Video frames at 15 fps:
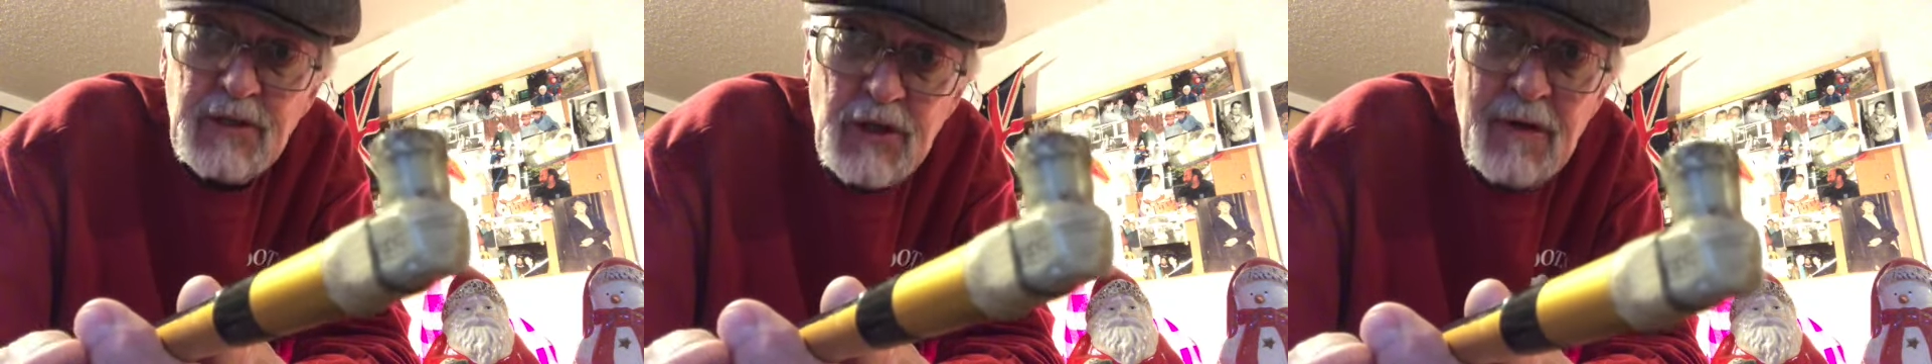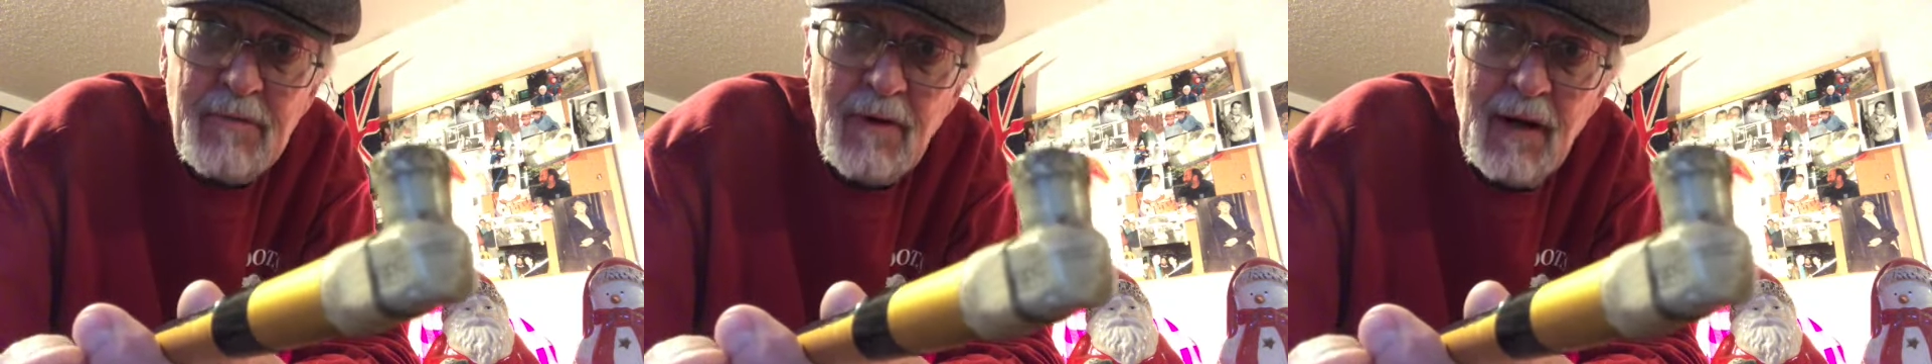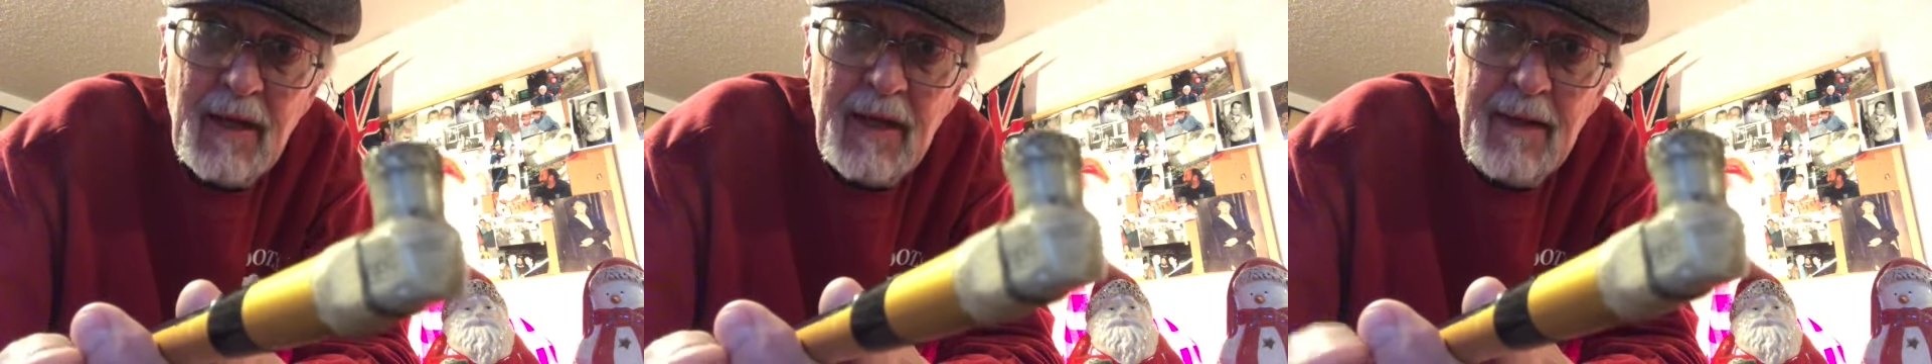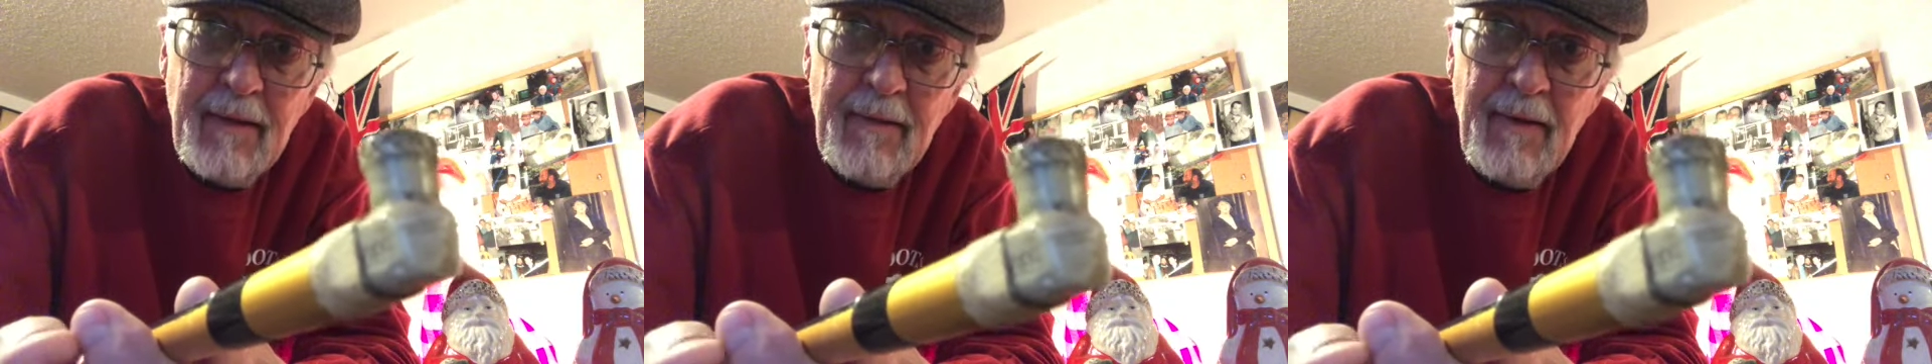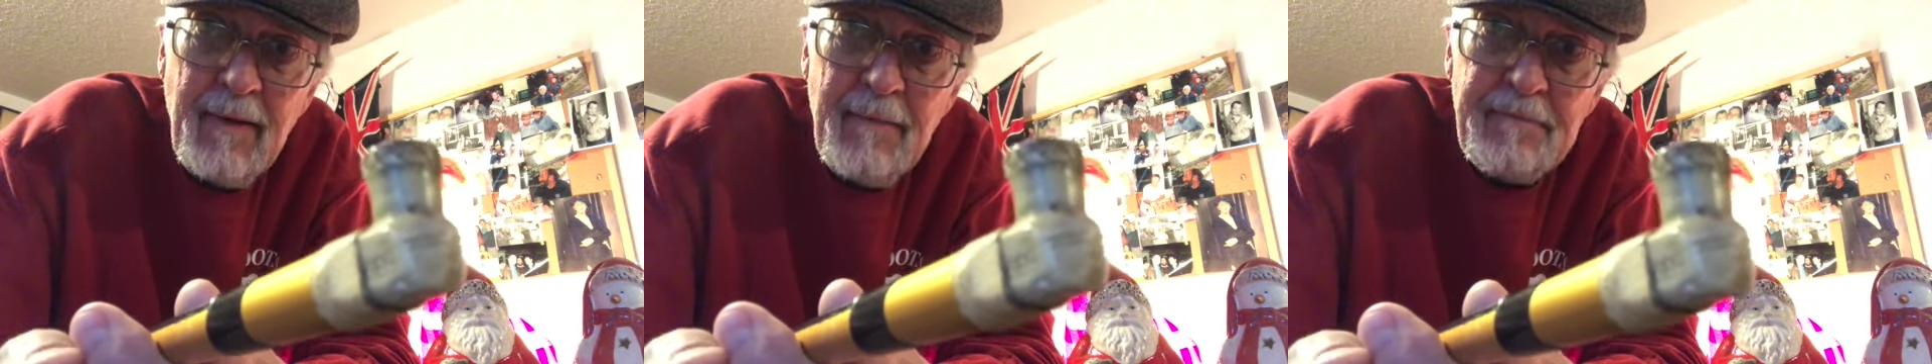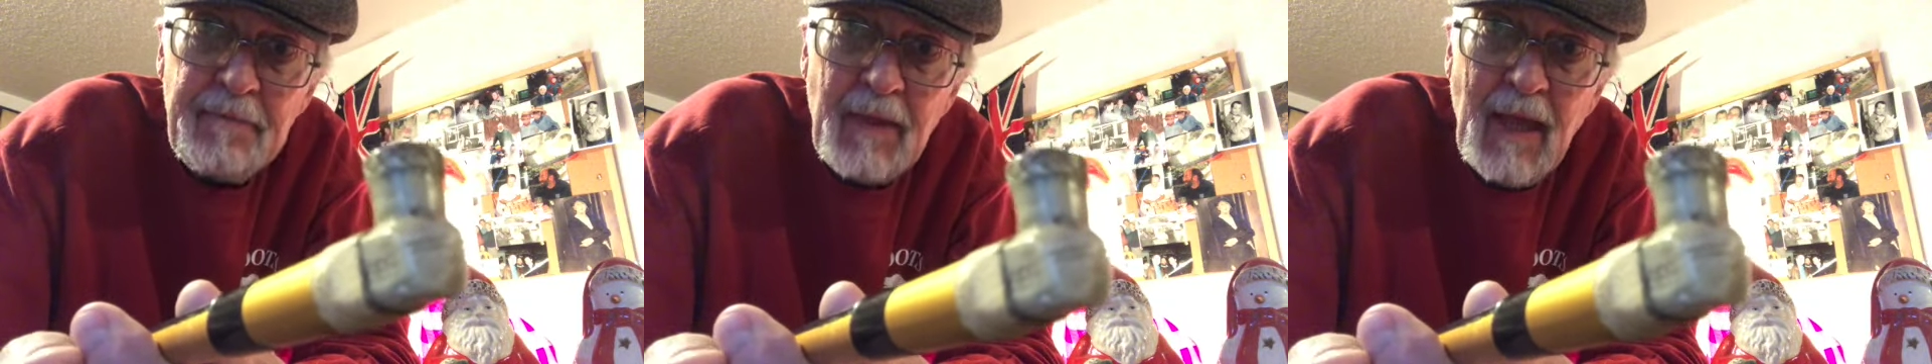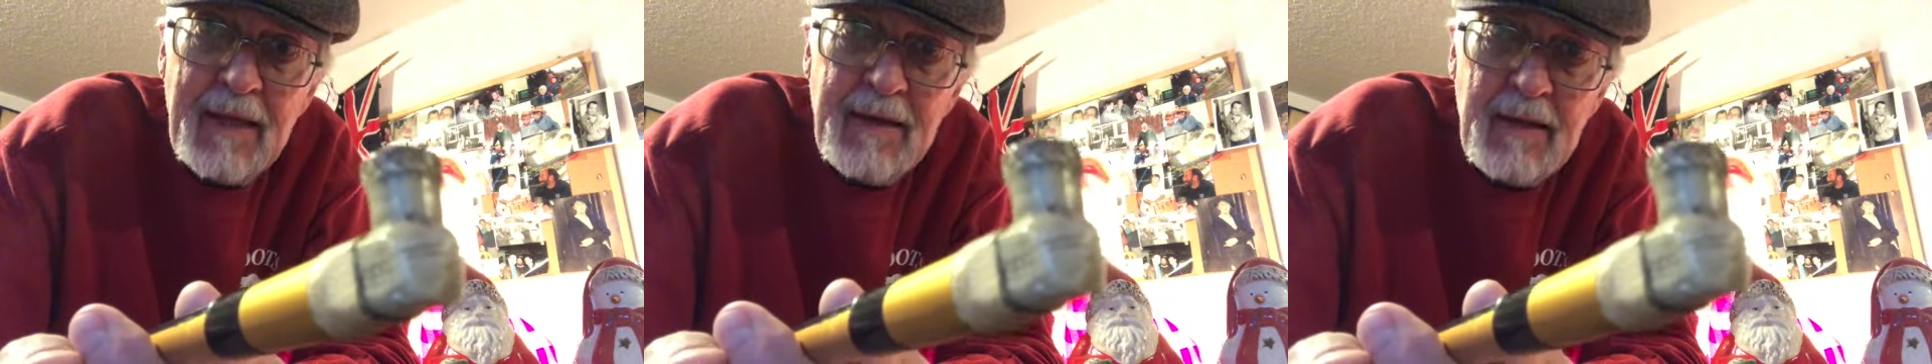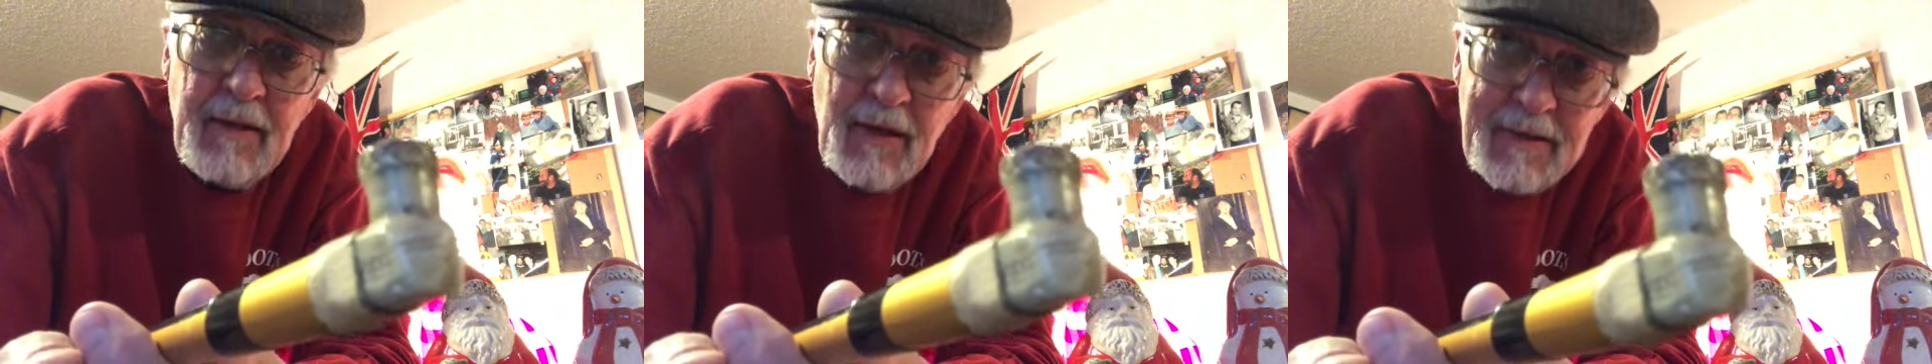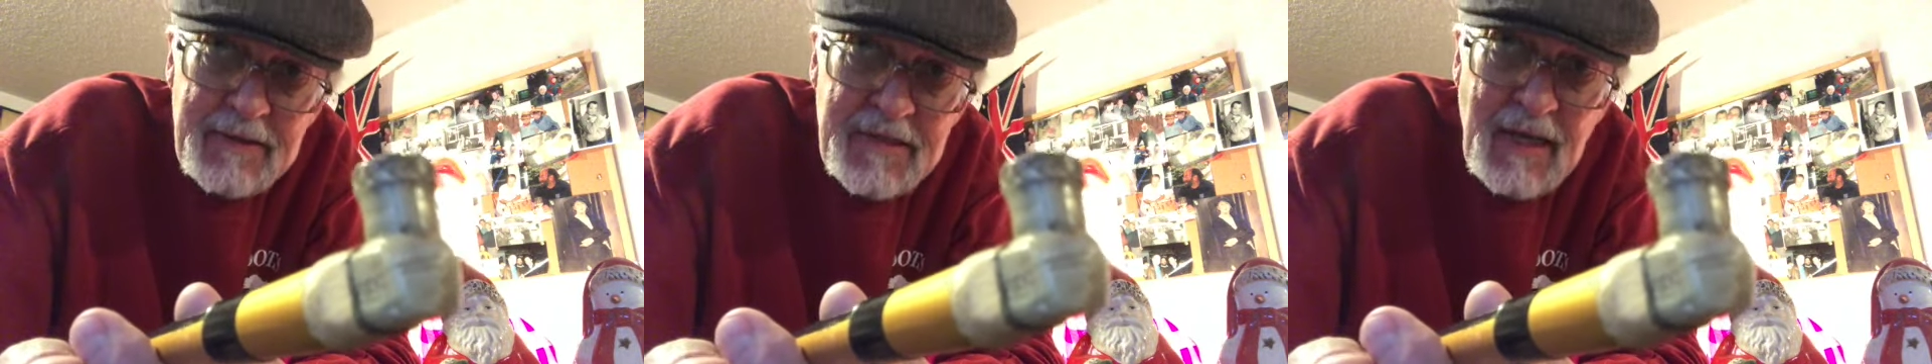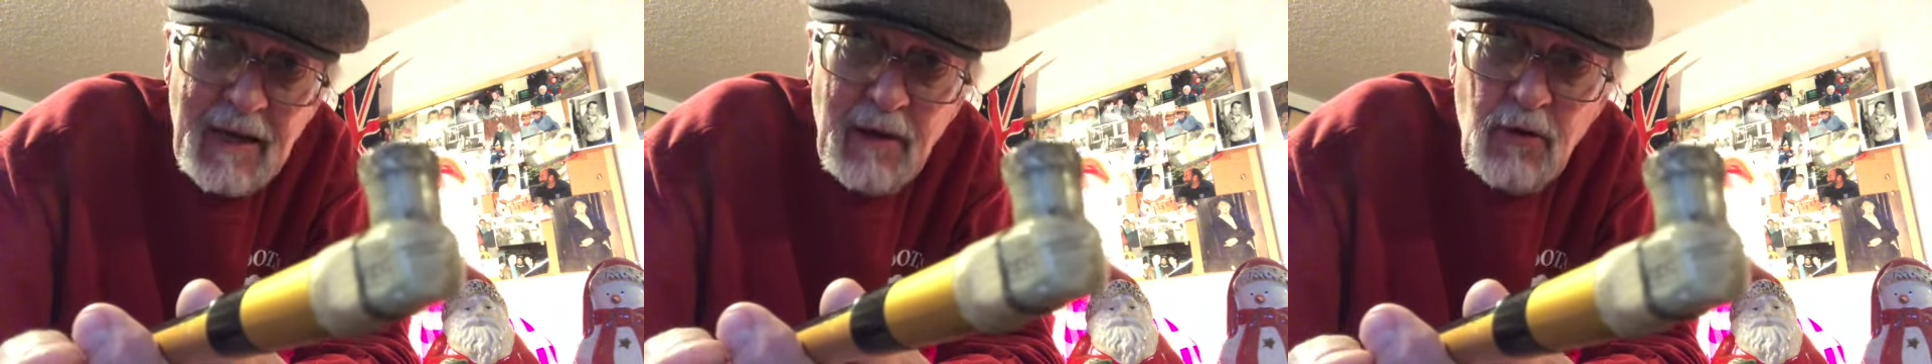generally. And then you
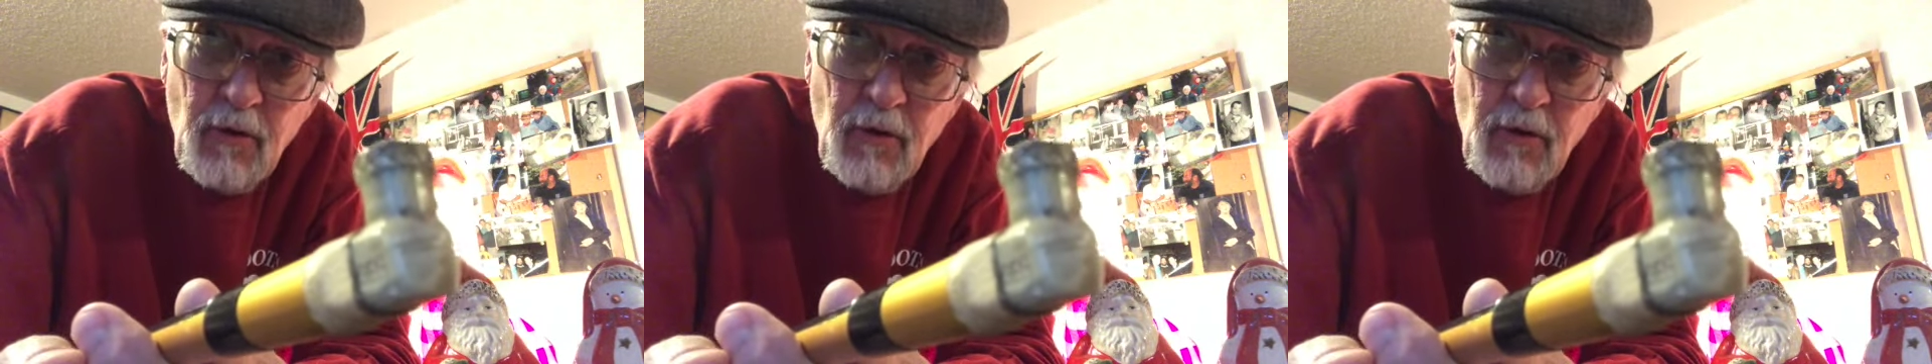could sell a